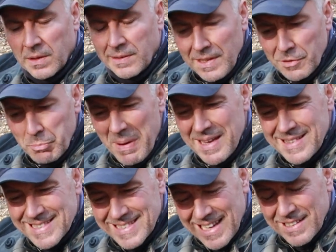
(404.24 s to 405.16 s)
This
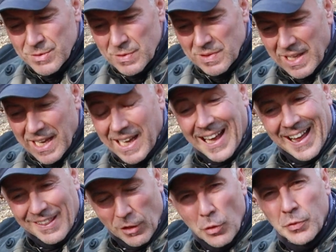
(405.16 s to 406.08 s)
might sound like
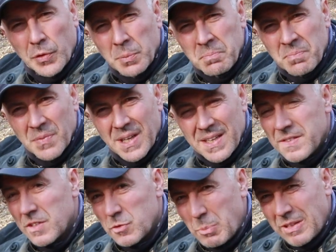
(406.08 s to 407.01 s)
a lot
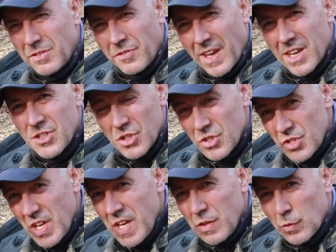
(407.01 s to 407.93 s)
in the specification
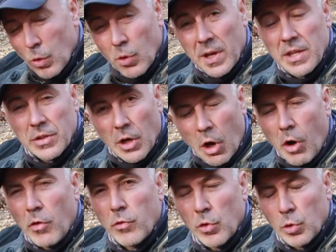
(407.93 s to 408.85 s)
sheets or in the
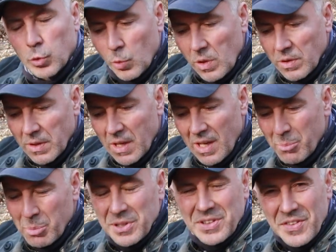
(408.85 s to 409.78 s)
off-road world,
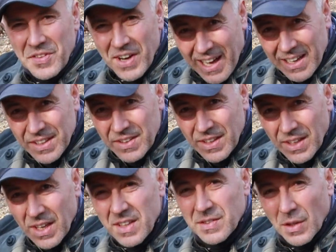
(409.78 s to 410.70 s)
but in reality
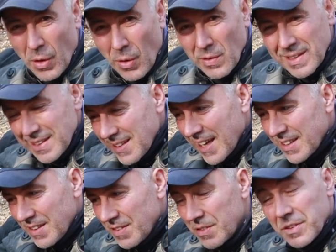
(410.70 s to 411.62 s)
it's only
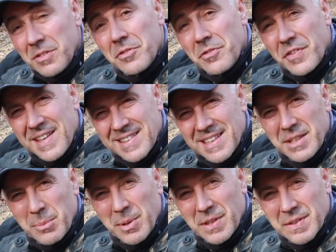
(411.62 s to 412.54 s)
like this, 3
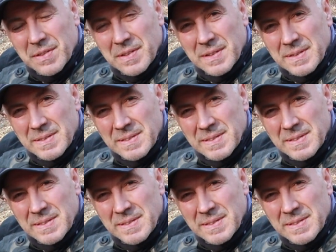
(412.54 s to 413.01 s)
centimeters.